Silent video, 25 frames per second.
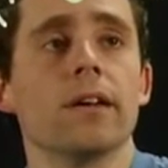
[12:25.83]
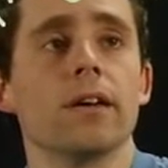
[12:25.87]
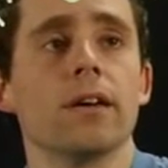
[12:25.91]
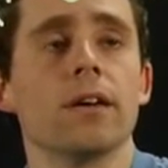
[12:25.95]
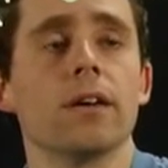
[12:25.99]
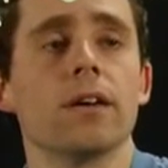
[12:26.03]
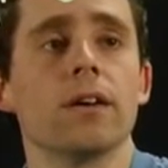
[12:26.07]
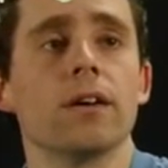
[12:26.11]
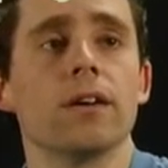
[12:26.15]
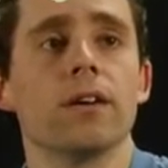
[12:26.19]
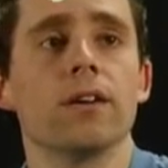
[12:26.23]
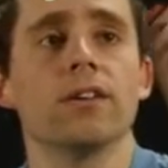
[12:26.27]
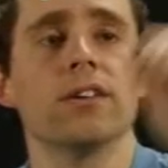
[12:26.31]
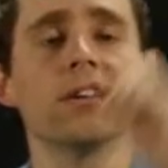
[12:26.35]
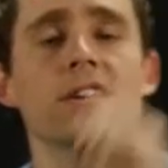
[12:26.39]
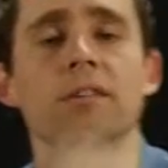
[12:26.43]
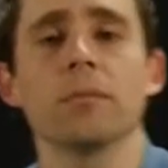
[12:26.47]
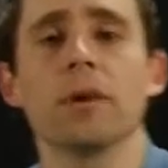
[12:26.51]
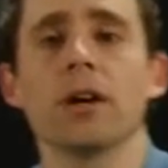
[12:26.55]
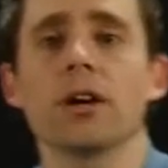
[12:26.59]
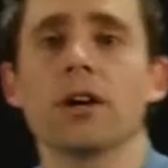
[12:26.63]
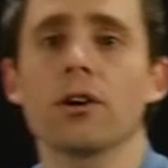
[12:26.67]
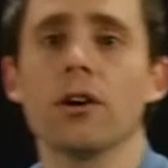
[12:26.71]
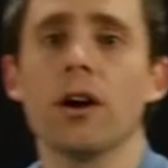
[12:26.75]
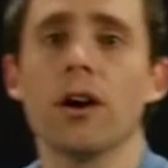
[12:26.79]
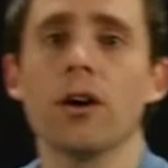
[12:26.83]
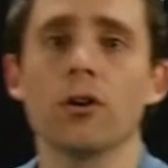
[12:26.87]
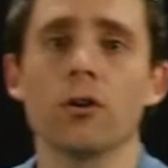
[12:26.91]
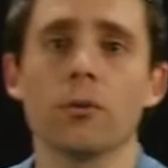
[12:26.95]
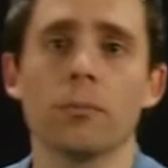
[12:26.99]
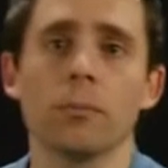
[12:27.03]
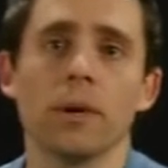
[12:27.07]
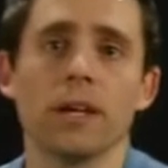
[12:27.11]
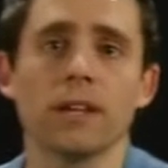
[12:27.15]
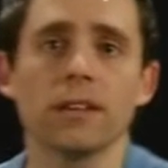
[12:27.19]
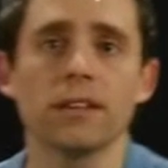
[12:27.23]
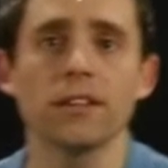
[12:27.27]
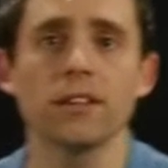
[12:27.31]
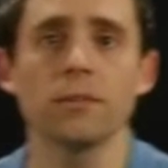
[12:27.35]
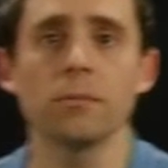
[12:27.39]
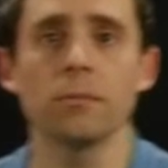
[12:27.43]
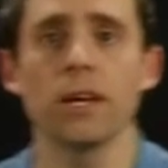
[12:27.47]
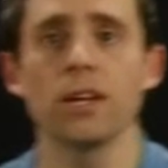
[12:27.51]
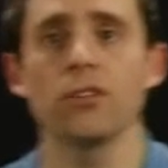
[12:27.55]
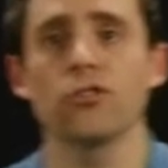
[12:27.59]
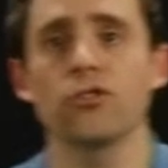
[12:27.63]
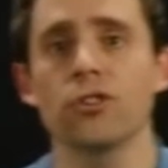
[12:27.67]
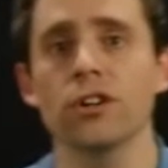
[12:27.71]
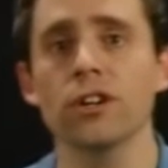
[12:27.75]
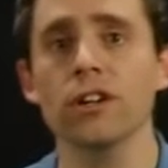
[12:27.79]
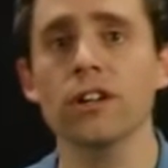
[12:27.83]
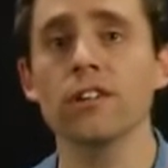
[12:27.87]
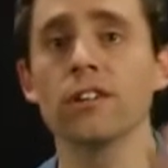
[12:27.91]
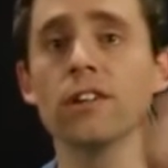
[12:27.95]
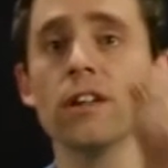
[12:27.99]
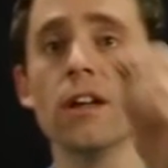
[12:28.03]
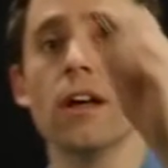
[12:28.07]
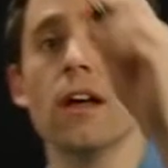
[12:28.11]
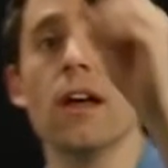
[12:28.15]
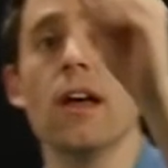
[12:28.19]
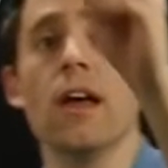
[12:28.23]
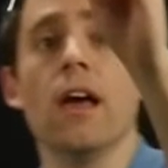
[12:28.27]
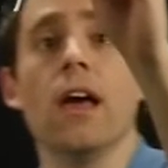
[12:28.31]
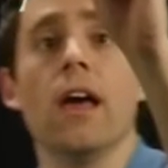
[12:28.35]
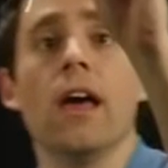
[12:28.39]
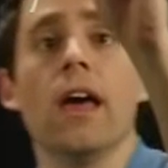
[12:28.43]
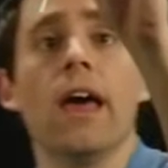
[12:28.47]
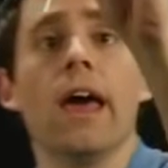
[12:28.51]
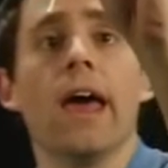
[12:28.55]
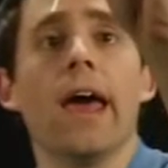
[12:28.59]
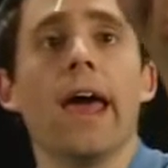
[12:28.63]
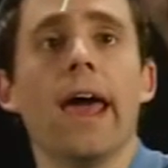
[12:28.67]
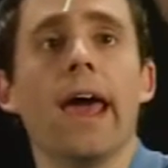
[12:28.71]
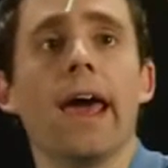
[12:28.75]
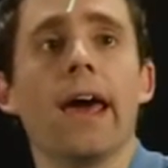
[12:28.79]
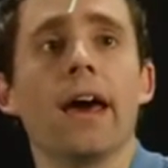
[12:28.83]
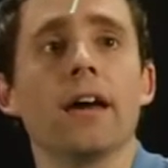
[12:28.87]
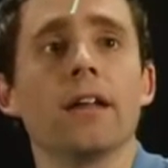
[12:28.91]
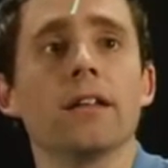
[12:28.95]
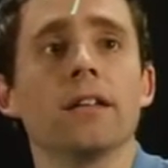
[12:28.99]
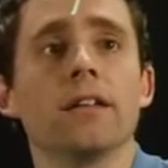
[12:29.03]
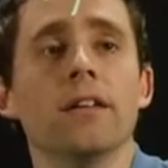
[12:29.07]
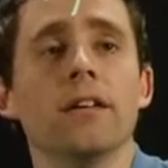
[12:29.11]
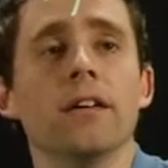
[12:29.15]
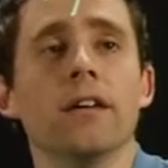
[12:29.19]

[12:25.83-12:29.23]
Here's my augmented matrix. And